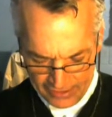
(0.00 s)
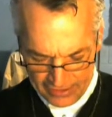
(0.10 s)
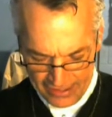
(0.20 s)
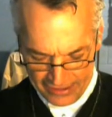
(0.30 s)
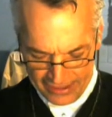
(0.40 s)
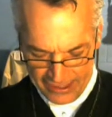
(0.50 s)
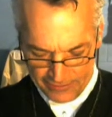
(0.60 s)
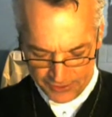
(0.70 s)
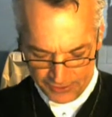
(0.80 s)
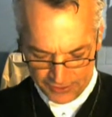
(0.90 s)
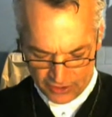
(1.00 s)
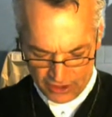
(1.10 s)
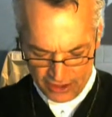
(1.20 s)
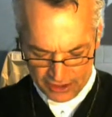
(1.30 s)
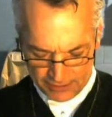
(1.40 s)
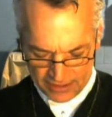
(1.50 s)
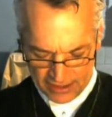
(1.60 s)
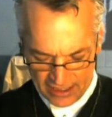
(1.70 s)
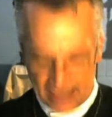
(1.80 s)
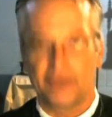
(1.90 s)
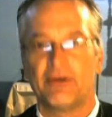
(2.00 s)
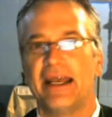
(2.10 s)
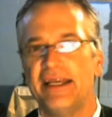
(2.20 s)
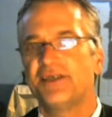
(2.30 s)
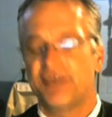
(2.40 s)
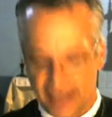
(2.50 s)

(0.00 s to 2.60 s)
nailing him to the cross. But God raised